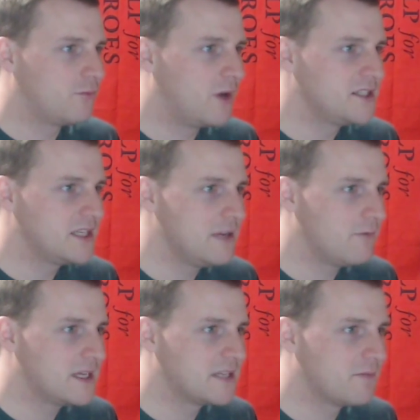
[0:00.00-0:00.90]
Why do you keep
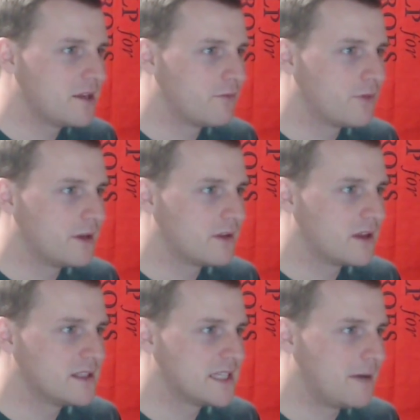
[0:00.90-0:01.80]
wasting money on real
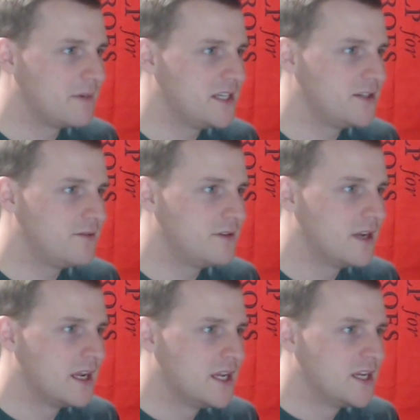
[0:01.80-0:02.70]
guns? How many do
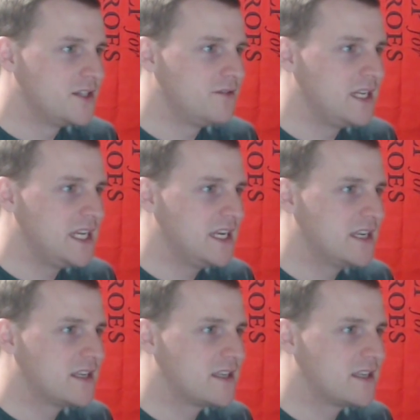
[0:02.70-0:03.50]
you need?